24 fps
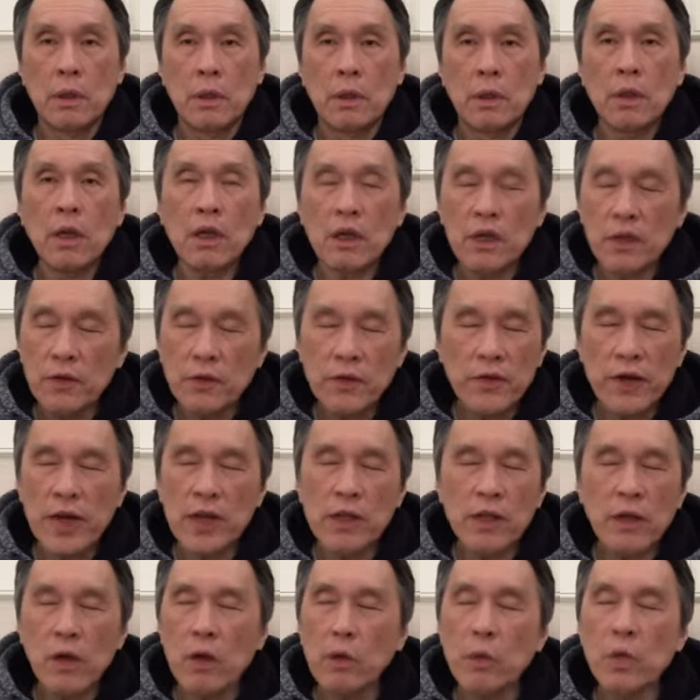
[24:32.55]
Not a
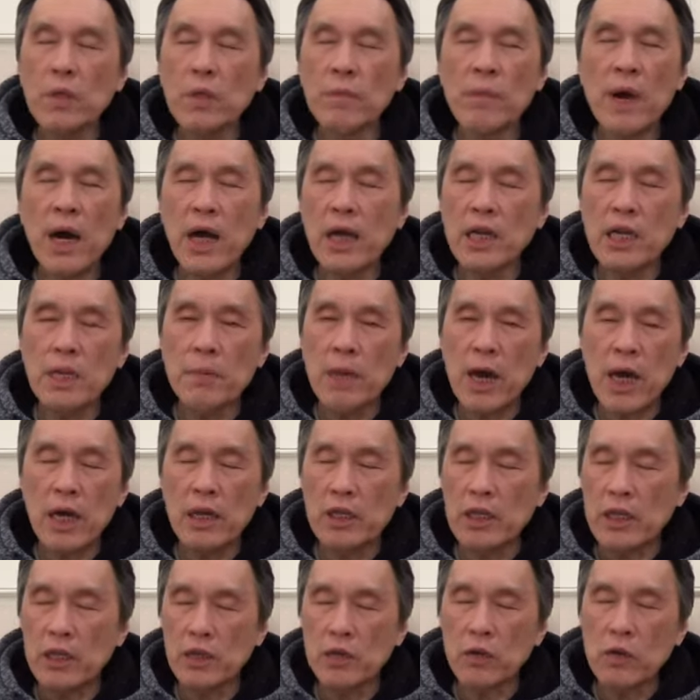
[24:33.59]
friend, or we
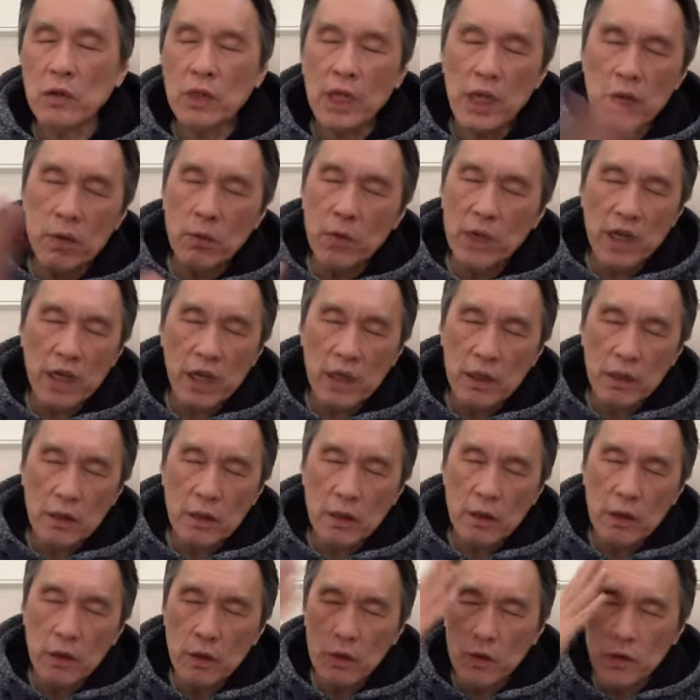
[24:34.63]
buddy, so that we can
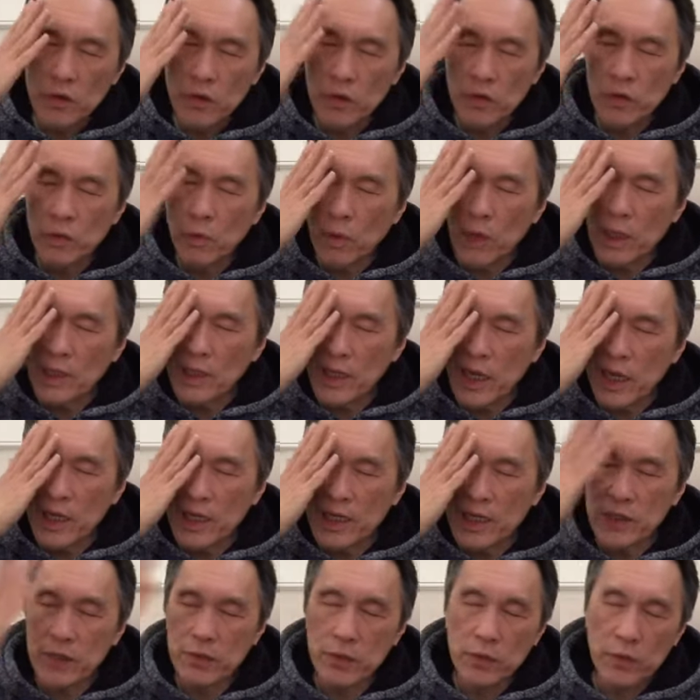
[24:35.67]
close one
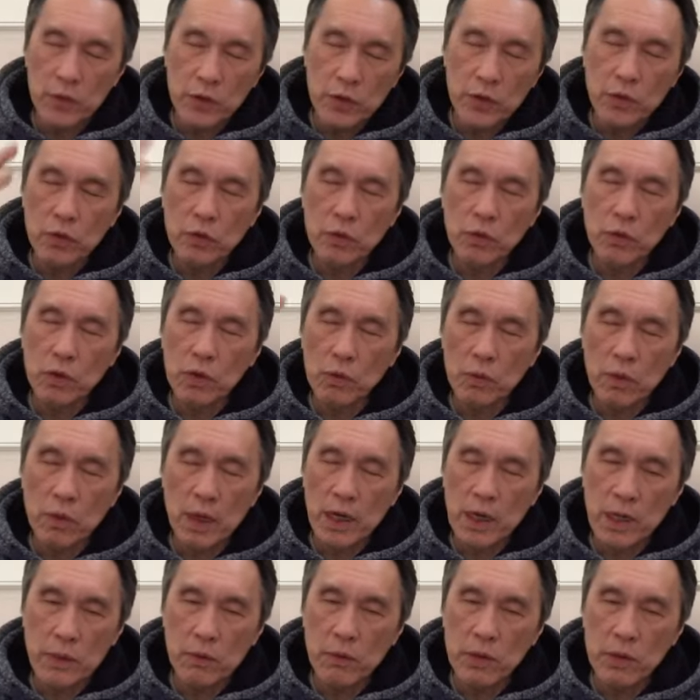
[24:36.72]
eyes for you doing
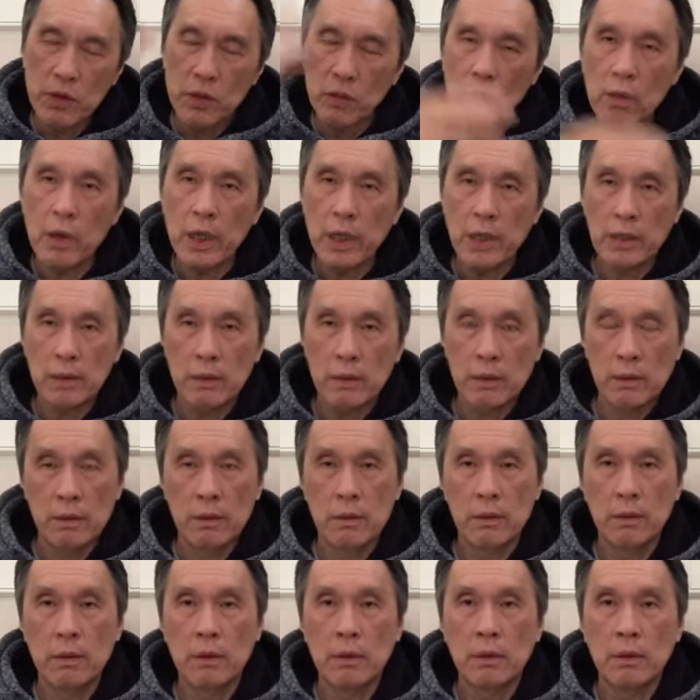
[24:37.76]
whatever you want.
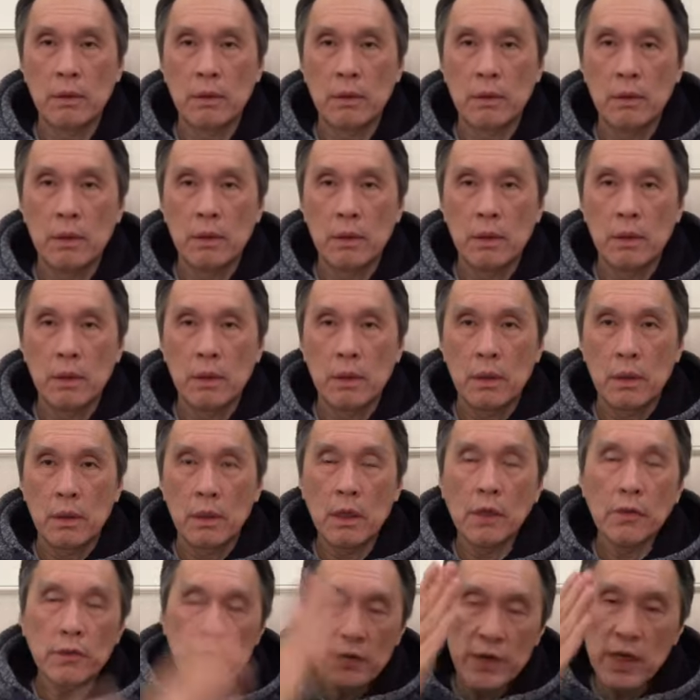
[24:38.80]

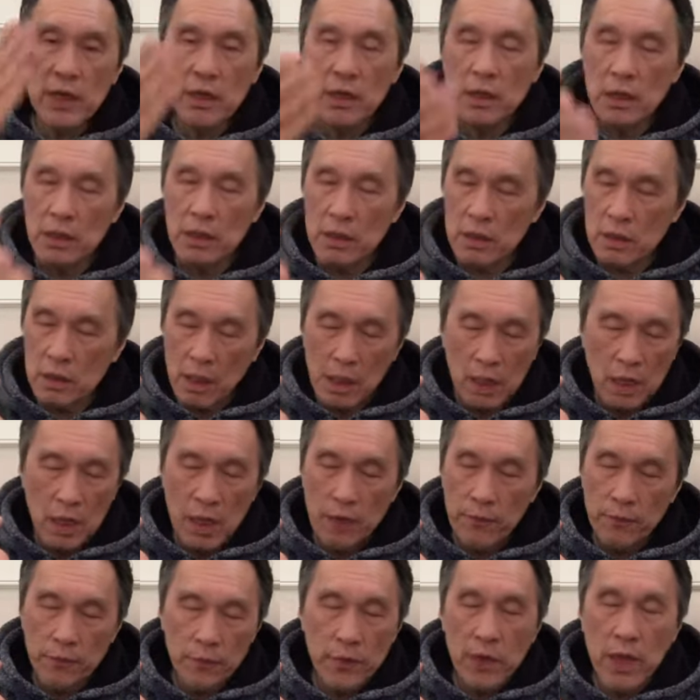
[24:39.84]
A friend is
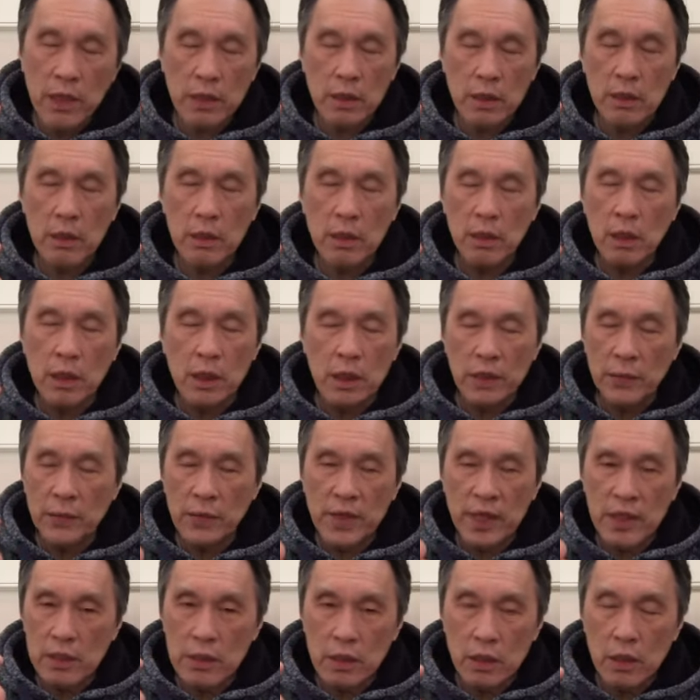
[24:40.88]
upfront. If
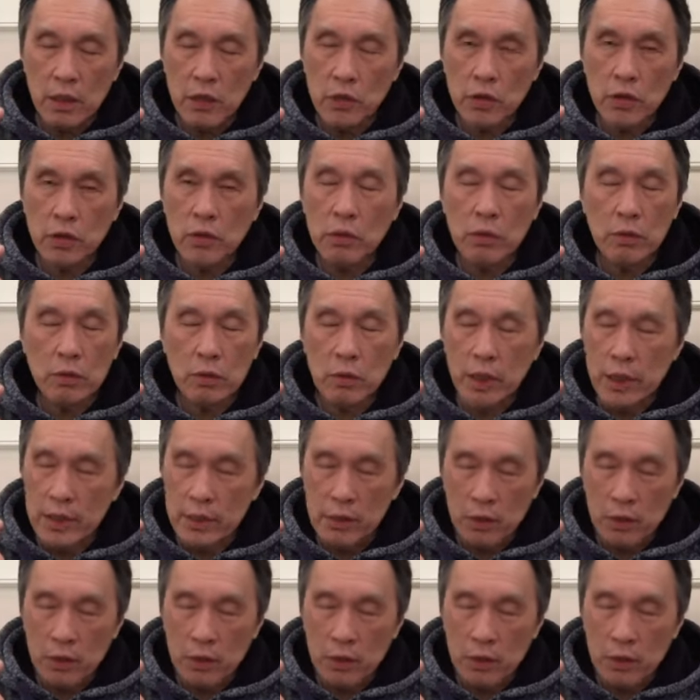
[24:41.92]
that's not true, that's...